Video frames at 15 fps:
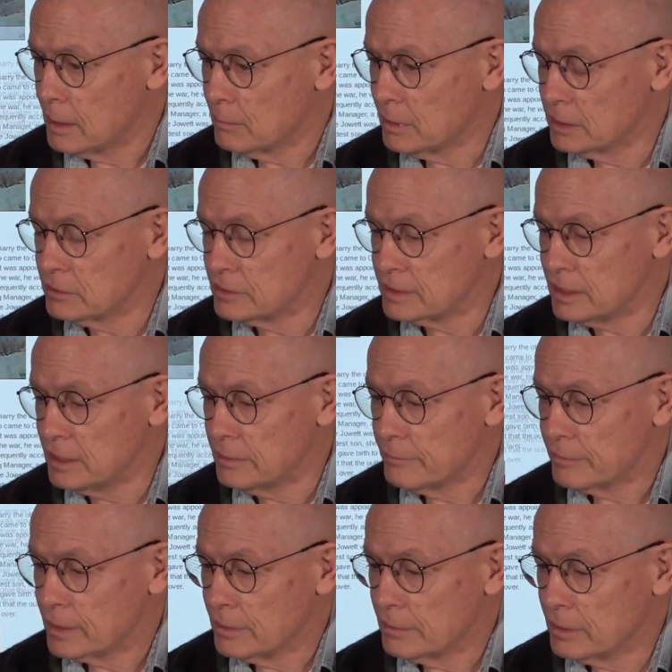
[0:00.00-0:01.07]
But you
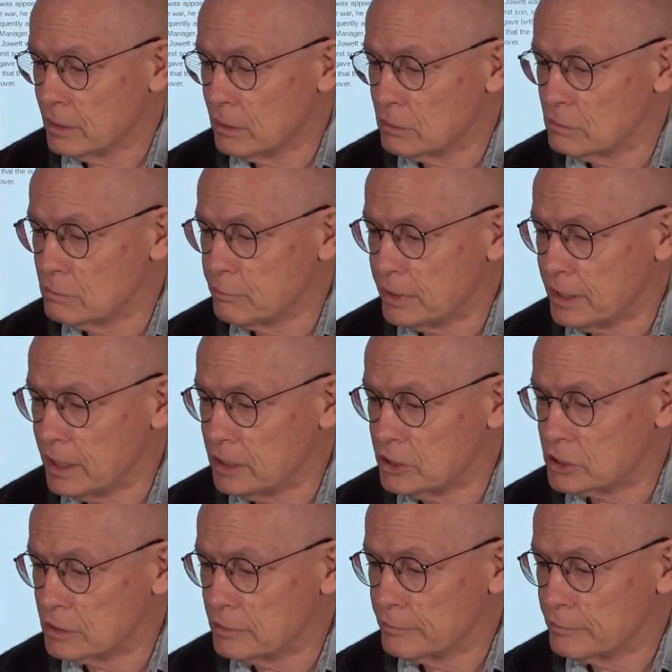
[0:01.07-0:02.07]
see, the whole page